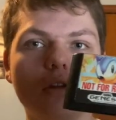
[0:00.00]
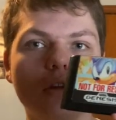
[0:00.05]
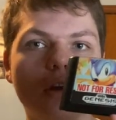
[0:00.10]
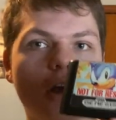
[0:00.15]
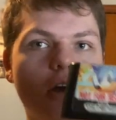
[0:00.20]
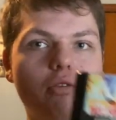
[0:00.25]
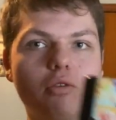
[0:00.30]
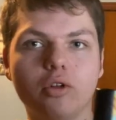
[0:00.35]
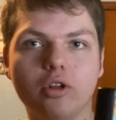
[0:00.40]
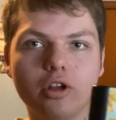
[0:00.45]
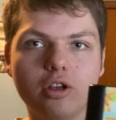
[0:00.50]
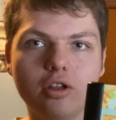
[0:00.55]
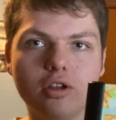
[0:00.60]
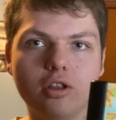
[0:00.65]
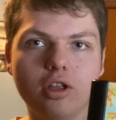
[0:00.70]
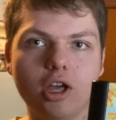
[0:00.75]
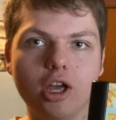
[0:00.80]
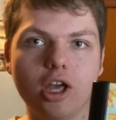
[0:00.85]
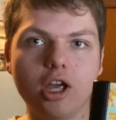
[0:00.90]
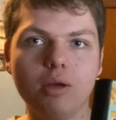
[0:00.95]
a really good
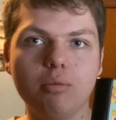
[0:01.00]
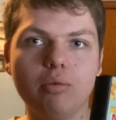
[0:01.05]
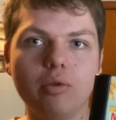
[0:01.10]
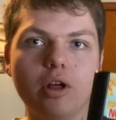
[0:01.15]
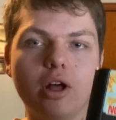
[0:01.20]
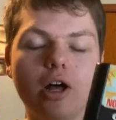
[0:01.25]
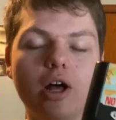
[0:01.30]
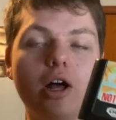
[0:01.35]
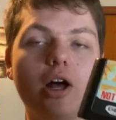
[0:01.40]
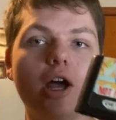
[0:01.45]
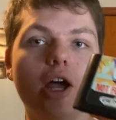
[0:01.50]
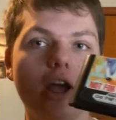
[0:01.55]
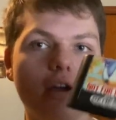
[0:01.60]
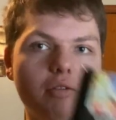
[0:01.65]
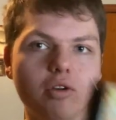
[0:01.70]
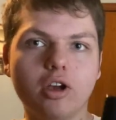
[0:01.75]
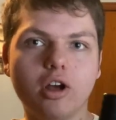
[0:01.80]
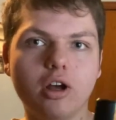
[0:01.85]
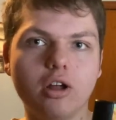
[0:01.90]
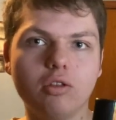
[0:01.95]
game. I
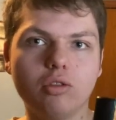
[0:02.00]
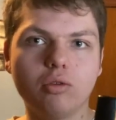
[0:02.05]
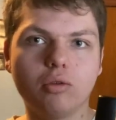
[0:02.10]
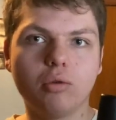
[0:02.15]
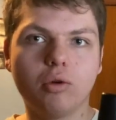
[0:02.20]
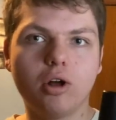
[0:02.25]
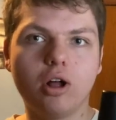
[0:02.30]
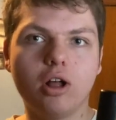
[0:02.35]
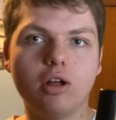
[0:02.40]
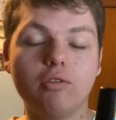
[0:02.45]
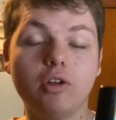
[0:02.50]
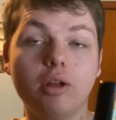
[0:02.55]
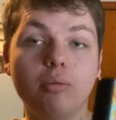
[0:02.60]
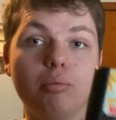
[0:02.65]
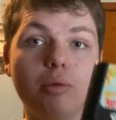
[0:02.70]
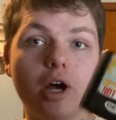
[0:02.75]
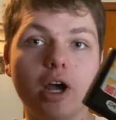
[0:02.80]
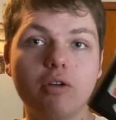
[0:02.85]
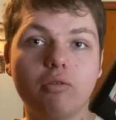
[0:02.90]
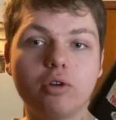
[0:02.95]
haven't gotten through all of it,
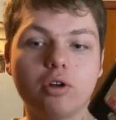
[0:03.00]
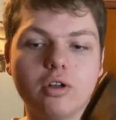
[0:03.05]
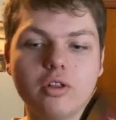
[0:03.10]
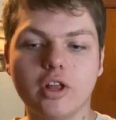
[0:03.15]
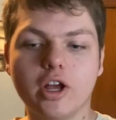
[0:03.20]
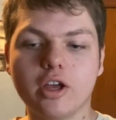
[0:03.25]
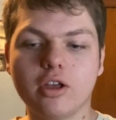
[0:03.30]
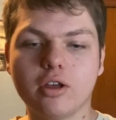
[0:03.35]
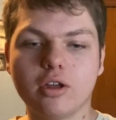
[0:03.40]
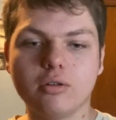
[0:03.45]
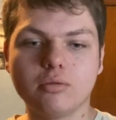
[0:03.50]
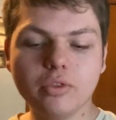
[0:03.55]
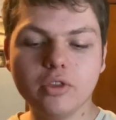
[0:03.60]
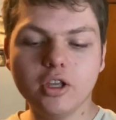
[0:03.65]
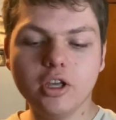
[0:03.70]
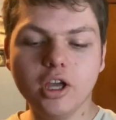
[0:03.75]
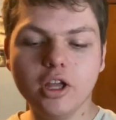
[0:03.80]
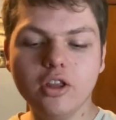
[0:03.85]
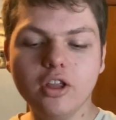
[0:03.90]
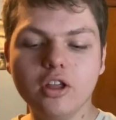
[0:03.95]
but I really like it.
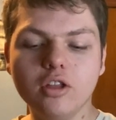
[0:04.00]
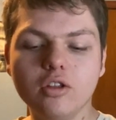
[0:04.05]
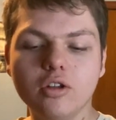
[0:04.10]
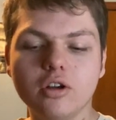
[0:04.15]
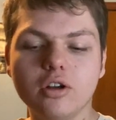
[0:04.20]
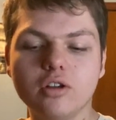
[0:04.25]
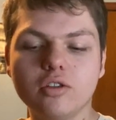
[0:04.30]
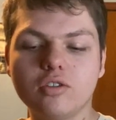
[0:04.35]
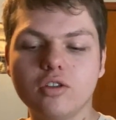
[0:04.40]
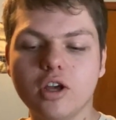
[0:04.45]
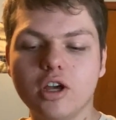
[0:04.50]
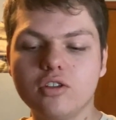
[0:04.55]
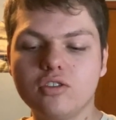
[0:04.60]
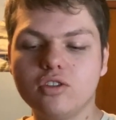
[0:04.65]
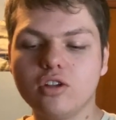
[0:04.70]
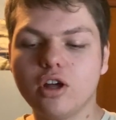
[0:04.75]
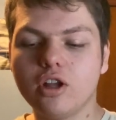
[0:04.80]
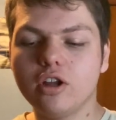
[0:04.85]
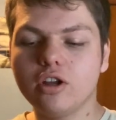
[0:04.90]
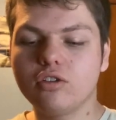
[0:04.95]
And then there's
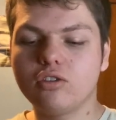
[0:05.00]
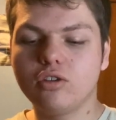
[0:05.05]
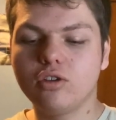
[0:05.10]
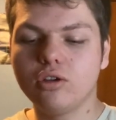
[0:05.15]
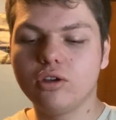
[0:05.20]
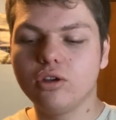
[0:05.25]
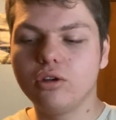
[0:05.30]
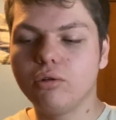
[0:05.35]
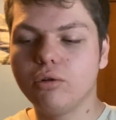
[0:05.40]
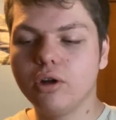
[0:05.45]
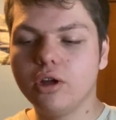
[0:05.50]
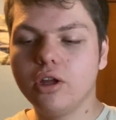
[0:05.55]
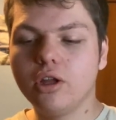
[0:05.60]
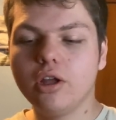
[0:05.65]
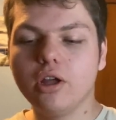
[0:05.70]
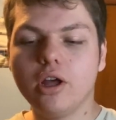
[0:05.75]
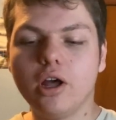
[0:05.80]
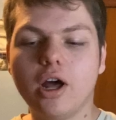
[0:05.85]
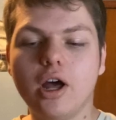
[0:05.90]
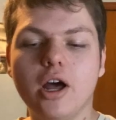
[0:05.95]
Sonic 2.
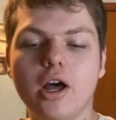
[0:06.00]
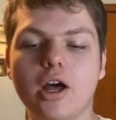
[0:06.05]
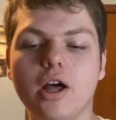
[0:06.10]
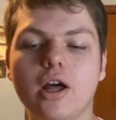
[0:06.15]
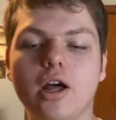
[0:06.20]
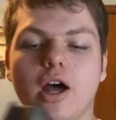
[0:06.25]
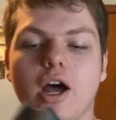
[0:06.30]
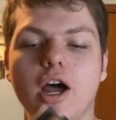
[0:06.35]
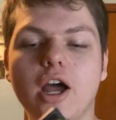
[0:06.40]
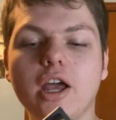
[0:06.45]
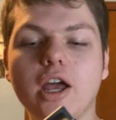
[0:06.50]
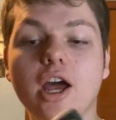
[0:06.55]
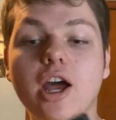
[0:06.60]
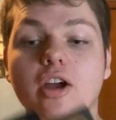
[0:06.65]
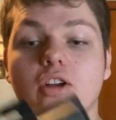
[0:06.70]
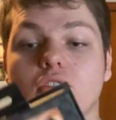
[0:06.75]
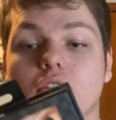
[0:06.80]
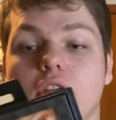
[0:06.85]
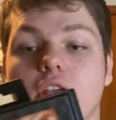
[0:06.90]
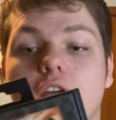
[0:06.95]
I
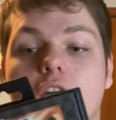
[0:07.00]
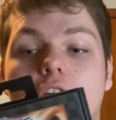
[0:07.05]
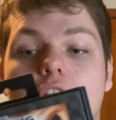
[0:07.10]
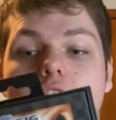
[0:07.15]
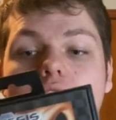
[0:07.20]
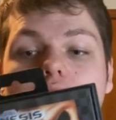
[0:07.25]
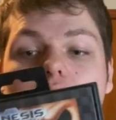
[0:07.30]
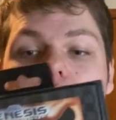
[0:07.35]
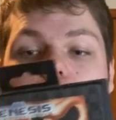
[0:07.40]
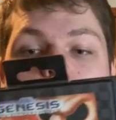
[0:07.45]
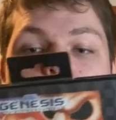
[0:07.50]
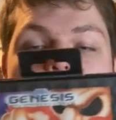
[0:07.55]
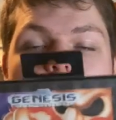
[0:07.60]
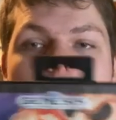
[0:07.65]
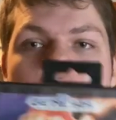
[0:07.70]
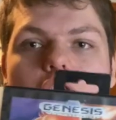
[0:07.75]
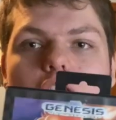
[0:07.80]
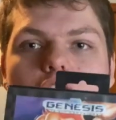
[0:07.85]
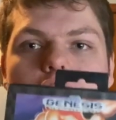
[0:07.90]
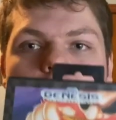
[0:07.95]
actually haven't
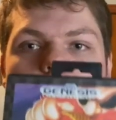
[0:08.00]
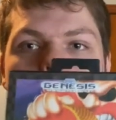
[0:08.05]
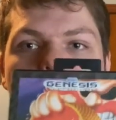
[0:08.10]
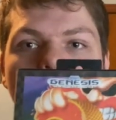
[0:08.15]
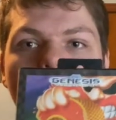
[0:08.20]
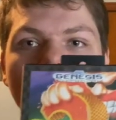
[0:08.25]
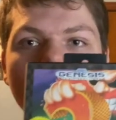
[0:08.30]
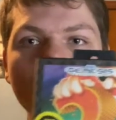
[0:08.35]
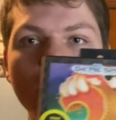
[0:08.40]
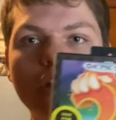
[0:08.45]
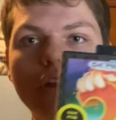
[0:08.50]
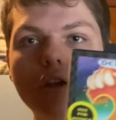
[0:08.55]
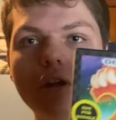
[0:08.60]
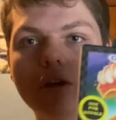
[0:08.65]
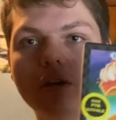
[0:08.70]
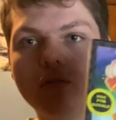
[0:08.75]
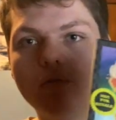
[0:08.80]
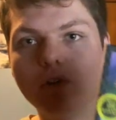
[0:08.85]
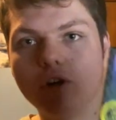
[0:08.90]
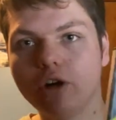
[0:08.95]
played this one
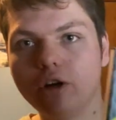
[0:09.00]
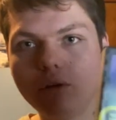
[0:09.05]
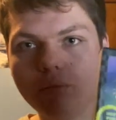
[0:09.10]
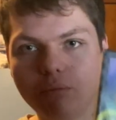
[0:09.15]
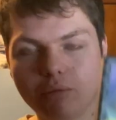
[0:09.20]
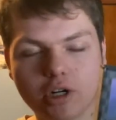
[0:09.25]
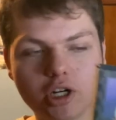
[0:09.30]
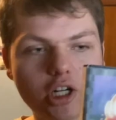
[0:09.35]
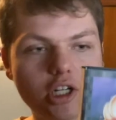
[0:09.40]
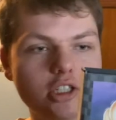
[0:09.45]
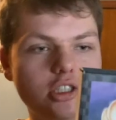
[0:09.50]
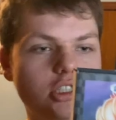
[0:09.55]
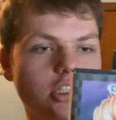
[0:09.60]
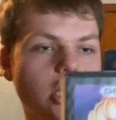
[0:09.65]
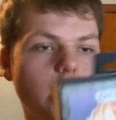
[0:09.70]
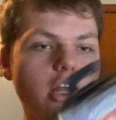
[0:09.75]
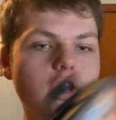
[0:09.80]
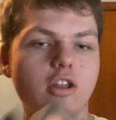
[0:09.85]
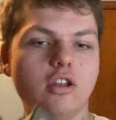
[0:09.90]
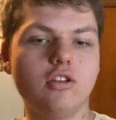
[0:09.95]
very much.
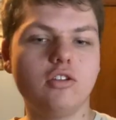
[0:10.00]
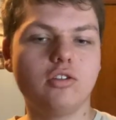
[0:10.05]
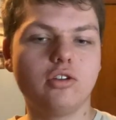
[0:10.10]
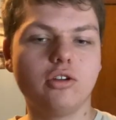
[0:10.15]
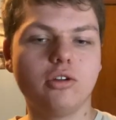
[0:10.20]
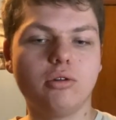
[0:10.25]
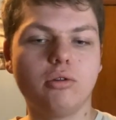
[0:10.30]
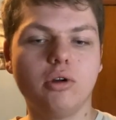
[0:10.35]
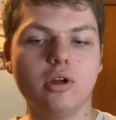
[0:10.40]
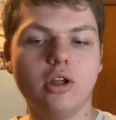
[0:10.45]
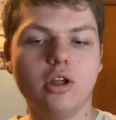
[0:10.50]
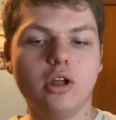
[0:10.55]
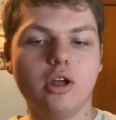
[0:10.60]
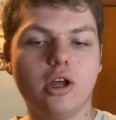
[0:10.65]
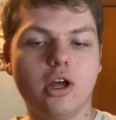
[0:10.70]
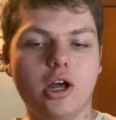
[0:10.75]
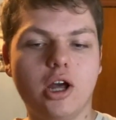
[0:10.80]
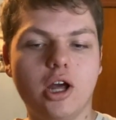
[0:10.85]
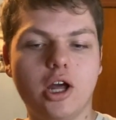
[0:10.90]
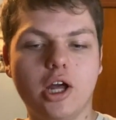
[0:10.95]
I need to.
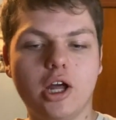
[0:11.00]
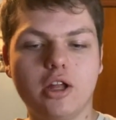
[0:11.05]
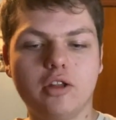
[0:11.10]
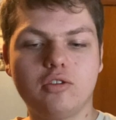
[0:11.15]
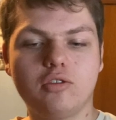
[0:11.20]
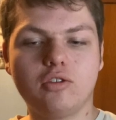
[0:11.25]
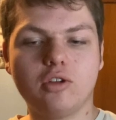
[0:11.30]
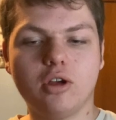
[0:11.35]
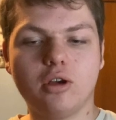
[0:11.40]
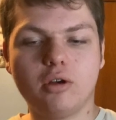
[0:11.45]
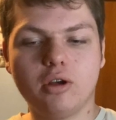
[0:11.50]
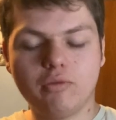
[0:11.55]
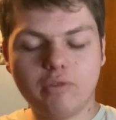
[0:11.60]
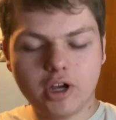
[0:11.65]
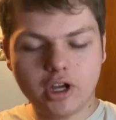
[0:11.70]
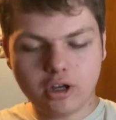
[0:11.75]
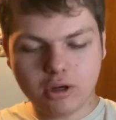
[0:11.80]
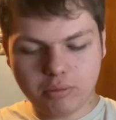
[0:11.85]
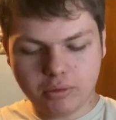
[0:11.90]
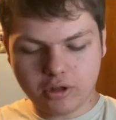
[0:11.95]
So if
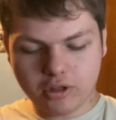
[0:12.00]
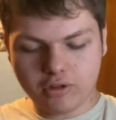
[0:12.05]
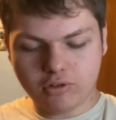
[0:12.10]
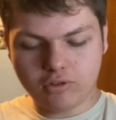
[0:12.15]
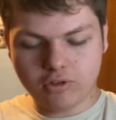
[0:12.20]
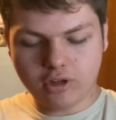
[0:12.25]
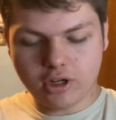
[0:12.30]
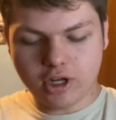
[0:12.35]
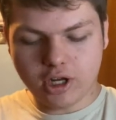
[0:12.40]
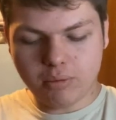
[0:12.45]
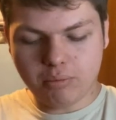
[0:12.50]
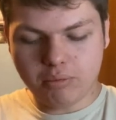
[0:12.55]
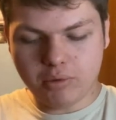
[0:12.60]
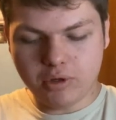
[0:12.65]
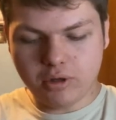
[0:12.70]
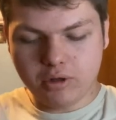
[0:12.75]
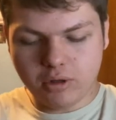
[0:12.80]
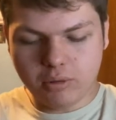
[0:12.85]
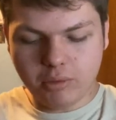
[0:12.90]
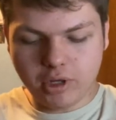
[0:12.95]
I open this up,
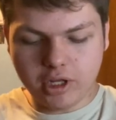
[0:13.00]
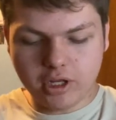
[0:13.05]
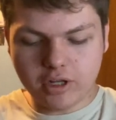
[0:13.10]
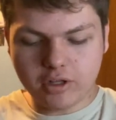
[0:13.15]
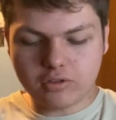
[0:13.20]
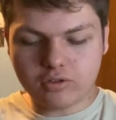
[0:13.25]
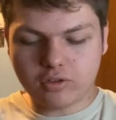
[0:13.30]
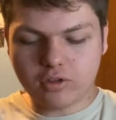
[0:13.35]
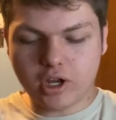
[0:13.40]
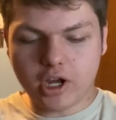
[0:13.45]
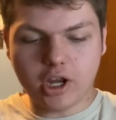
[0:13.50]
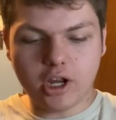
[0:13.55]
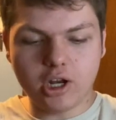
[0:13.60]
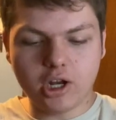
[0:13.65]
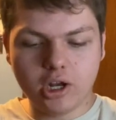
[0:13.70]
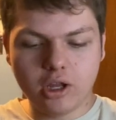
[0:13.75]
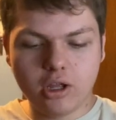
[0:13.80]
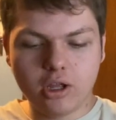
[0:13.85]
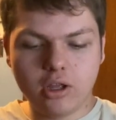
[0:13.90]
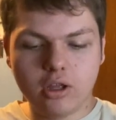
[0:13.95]
yeah, that's tight.
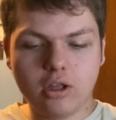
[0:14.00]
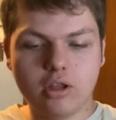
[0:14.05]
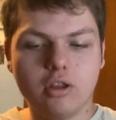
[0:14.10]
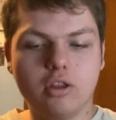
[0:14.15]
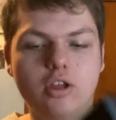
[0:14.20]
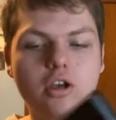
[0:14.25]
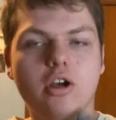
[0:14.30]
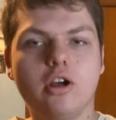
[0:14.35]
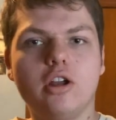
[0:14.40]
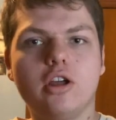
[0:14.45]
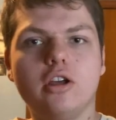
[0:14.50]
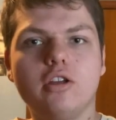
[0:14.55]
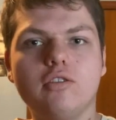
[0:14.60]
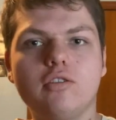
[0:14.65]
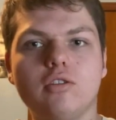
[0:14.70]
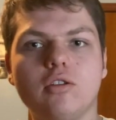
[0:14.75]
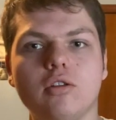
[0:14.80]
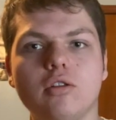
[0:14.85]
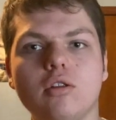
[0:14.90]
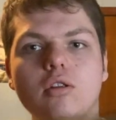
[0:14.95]
There it is.